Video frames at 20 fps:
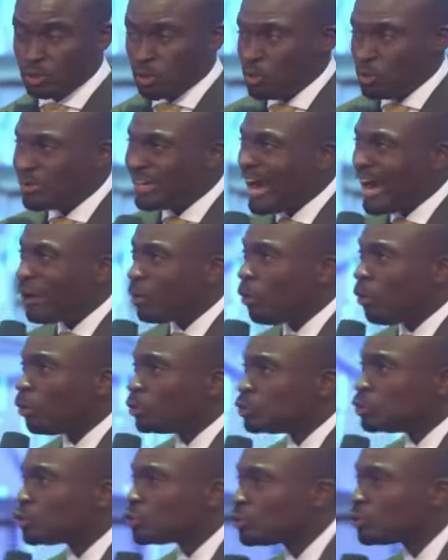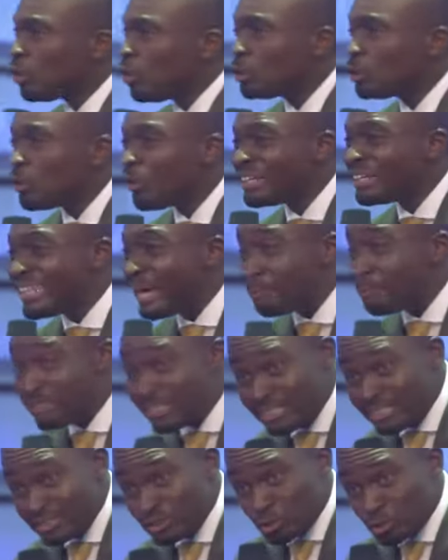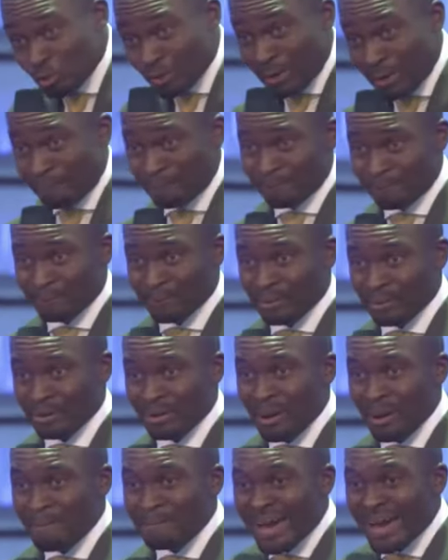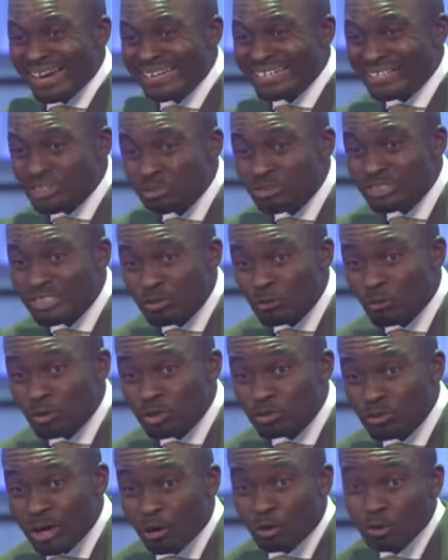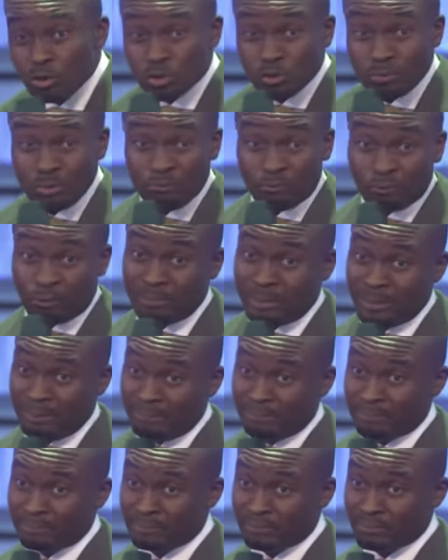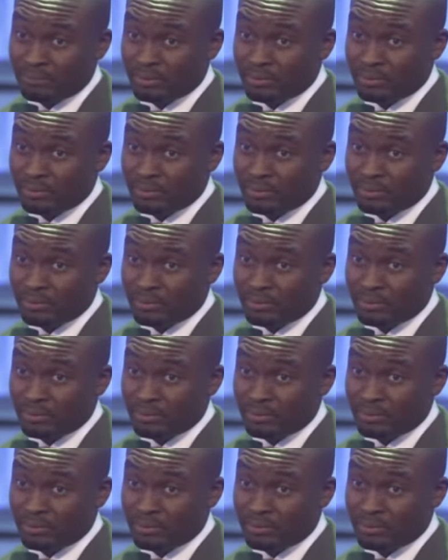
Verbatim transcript: So you can control your debt to them by reducing what you are consuming from them.